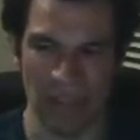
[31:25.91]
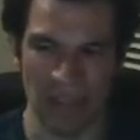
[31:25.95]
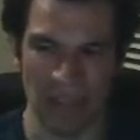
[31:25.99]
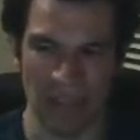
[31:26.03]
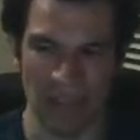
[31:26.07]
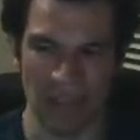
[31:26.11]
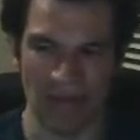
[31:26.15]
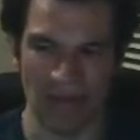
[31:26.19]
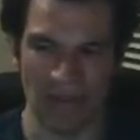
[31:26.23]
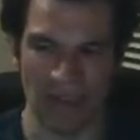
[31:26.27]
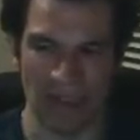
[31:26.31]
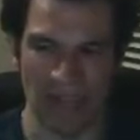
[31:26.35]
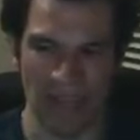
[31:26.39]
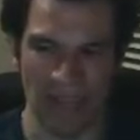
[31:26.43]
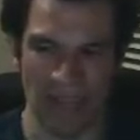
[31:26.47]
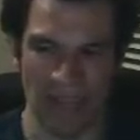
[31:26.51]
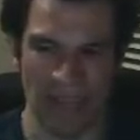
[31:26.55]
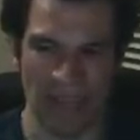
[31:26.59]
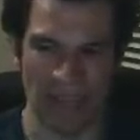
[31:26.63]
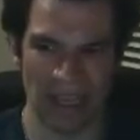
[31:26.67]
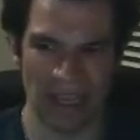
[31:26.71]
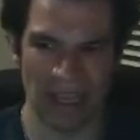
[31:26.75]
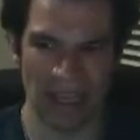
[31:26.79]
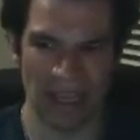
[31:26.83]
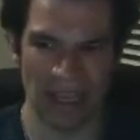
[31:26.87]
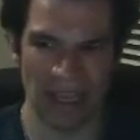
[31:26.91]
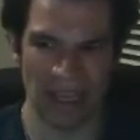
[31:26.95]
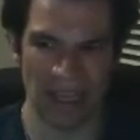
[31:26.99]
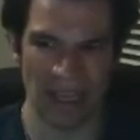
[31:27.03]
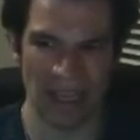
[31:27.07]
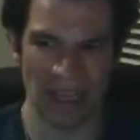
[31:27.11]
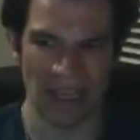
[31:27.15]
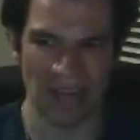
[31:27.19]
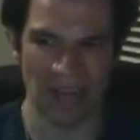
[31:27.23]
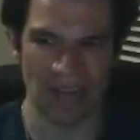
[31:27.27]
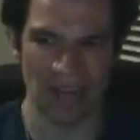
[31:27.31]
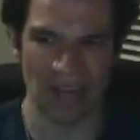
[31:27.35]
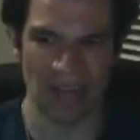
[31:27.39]
If A
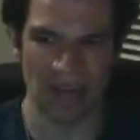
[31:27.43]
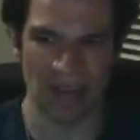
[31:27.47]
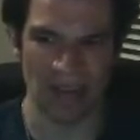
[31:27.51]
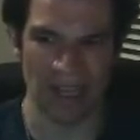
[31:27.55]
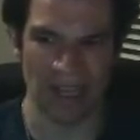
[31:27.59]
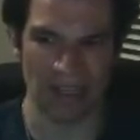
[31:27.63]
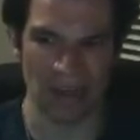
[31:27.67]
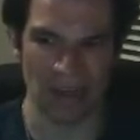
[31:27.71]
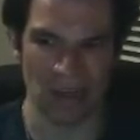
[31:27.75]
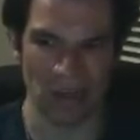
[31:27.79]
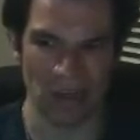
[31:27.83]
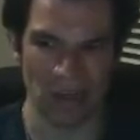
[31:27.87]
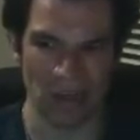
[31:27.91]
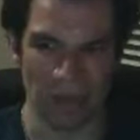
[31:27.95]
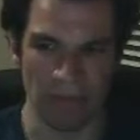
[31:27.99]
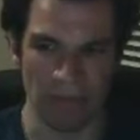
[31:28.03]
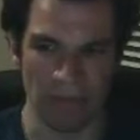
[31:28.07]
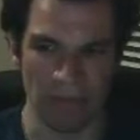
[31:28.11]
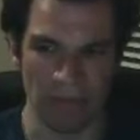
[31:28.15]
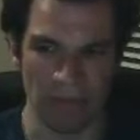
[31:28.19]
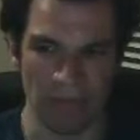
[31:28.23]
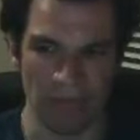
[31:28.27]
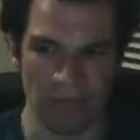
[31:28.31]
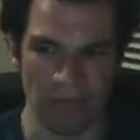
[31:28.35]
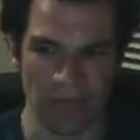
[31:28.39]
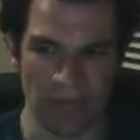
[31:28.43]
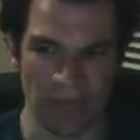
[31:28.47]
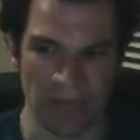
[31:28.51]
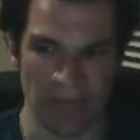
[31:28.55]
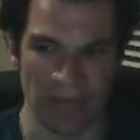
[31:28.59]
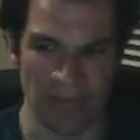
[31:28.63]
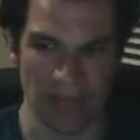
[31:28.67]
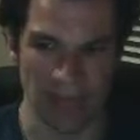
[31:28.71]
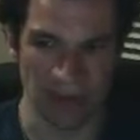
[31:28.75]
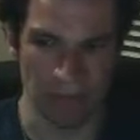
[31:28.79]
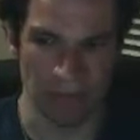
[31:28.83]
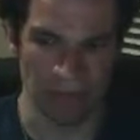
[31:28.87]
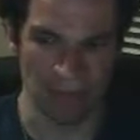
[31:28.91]
equivalent with B
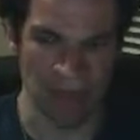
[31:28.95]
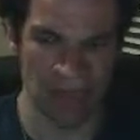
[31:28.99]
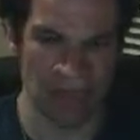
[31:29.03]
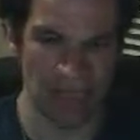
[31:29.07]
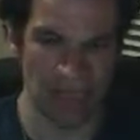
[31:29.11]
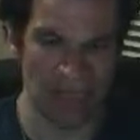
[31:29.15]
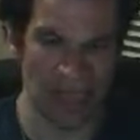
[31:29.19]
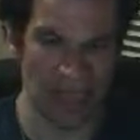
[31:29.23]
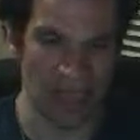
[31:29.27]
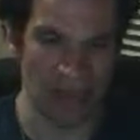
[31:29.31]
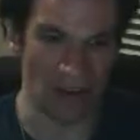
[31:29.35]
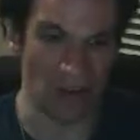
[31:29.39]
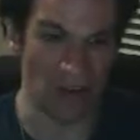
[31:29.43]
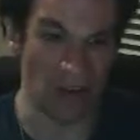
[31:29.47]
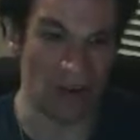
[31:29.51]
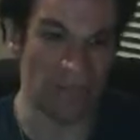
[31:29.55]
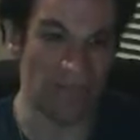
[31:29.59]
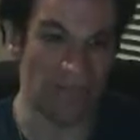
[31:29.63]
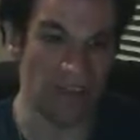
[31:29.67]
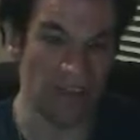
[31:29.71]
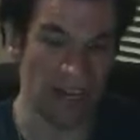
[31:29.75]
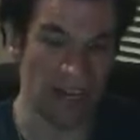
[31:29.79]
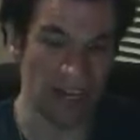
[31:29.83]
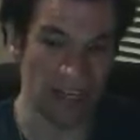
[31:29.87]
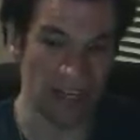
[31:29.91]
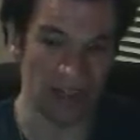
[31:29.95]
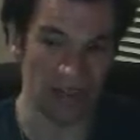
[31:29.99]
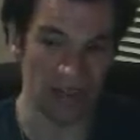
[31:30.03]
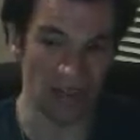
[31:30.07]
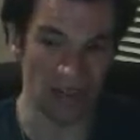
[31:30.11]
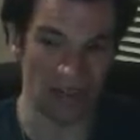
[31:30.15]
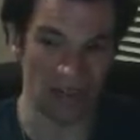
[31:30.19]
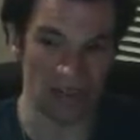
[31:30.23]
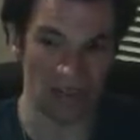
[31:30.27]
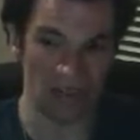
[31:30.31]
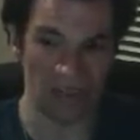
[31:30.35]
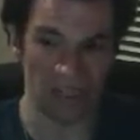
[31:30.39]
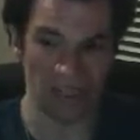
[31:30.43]
and B equivalent
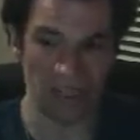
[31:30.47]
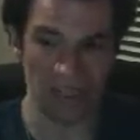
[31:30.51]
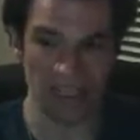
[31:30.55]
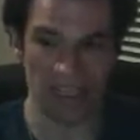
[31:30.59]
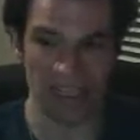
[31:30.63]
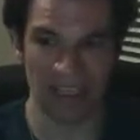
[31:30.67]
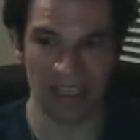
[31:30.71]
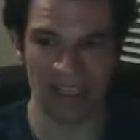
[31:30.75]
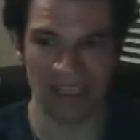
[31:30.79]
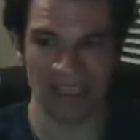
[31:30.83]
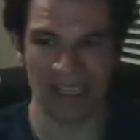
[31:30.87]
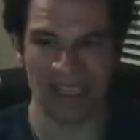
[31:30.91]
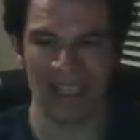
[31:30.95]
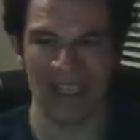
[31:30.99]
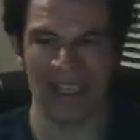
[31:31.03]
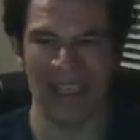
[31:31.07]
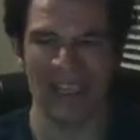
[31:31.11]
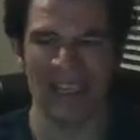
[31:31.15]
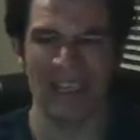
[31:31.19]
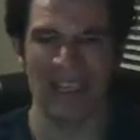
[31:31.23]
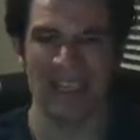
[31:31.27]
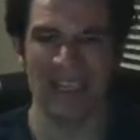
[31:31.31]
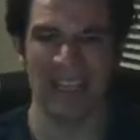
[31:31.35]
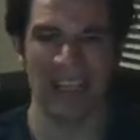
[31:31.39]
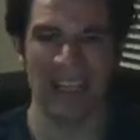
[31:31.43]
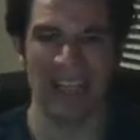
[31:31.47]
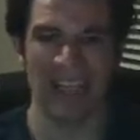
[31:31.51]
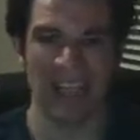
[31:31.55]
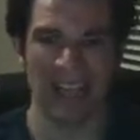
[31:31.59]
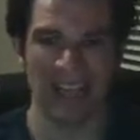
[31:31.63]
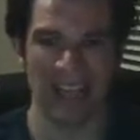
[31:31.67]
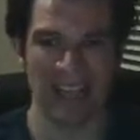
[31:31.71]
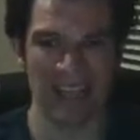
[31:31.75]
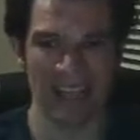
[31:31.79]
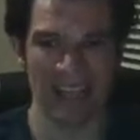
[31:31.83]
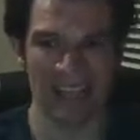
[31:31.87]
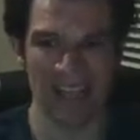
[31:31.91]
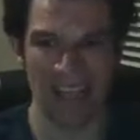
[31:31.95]
with C,
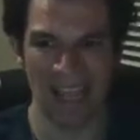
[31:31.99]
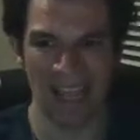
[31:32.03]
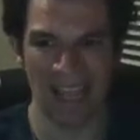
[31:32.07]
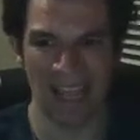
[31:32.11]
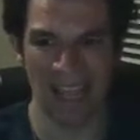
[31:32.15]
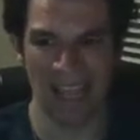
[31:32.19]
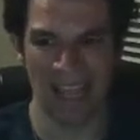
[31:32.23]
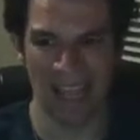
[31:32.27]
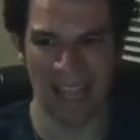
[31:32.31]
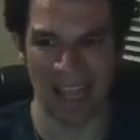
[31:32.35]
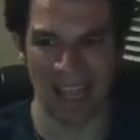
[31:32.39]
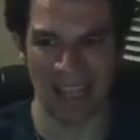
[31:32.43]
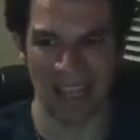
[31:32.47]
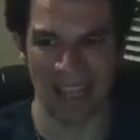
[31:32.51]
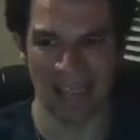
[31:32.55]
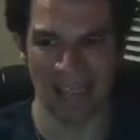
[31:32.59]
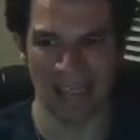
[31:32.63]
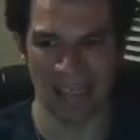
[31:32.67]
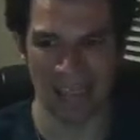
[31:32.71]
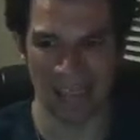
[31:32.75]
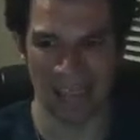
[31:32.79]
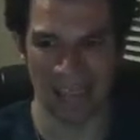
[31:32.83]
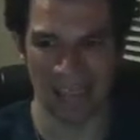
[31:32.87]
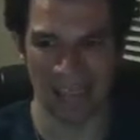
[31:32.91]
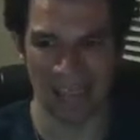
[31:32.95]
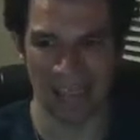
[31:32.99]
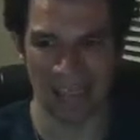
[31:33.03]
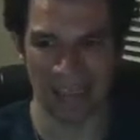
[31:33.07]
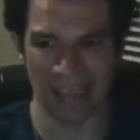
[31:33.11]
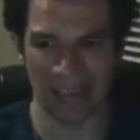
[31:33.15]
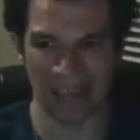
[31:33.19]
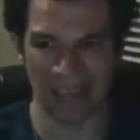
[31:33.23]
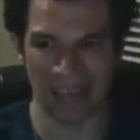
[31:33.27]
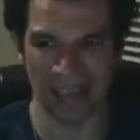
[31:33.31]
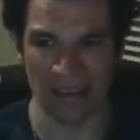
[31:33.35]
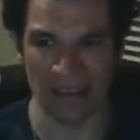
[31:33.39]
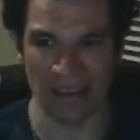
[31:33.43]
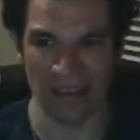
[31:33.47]
then A
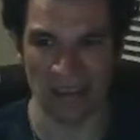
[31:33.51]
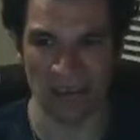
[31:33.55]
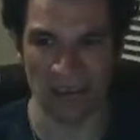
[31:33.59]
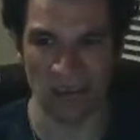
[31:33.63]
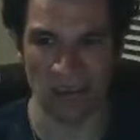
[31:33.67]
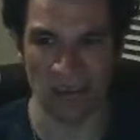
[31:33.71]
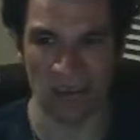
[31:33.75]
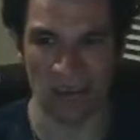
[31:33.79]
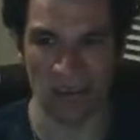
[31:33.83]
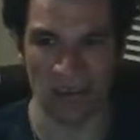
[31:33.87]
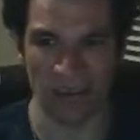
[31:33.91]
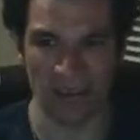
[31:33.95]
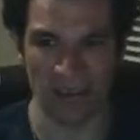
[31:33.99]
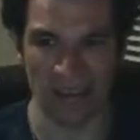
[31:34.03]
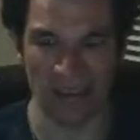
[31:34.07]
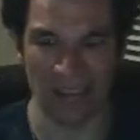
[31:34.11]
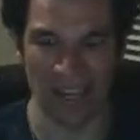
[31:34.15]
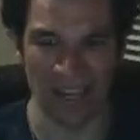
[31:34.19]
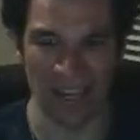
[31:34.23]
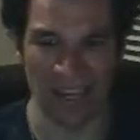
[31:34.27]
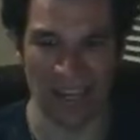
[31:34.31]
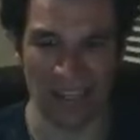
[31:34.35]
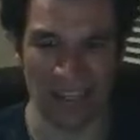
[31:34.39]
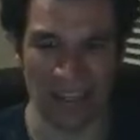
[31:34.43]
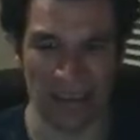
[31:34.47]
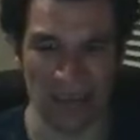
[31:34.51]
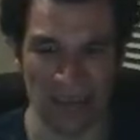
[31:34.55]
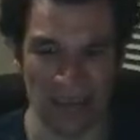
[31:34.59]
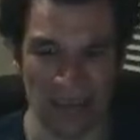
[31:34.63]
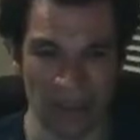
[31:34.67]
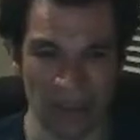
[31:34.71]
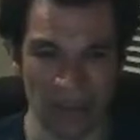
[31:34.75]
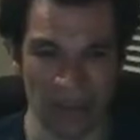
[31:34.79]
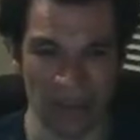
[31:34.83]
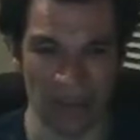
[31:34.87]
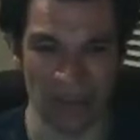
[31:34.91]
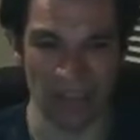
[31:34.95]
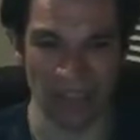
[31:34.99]
is equivalent
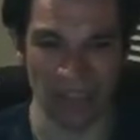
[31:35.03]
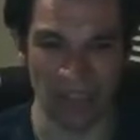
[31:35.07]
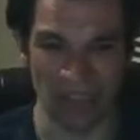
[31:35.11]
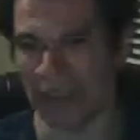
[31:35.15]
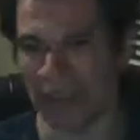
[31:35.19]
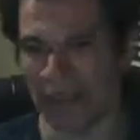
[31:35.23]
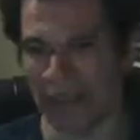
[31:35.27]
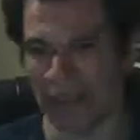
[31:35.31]
with C.